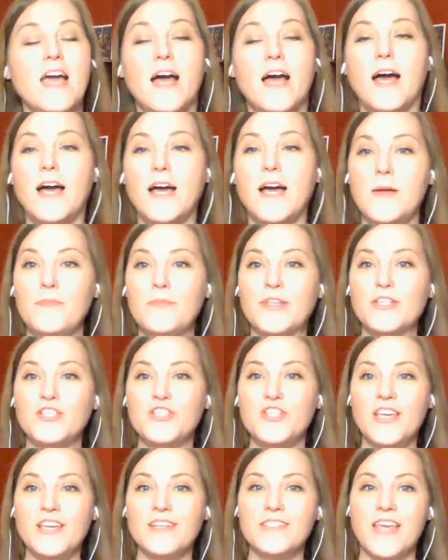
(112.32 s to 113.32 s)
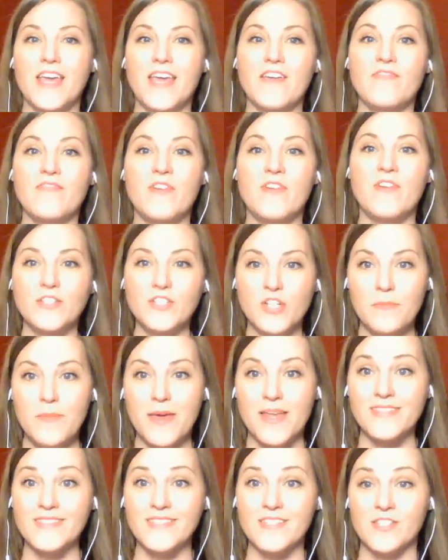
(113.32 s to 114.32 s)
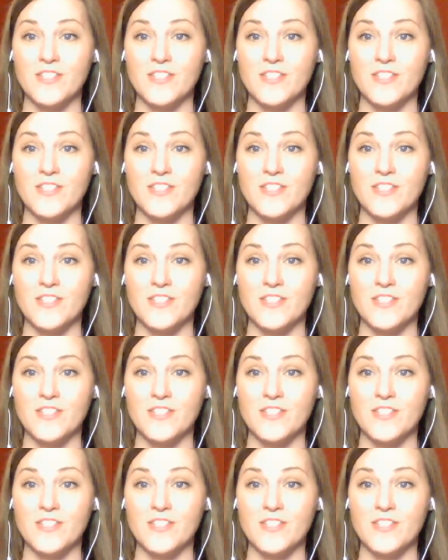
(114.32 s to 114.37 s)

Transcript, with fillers: um, she is a functional medicine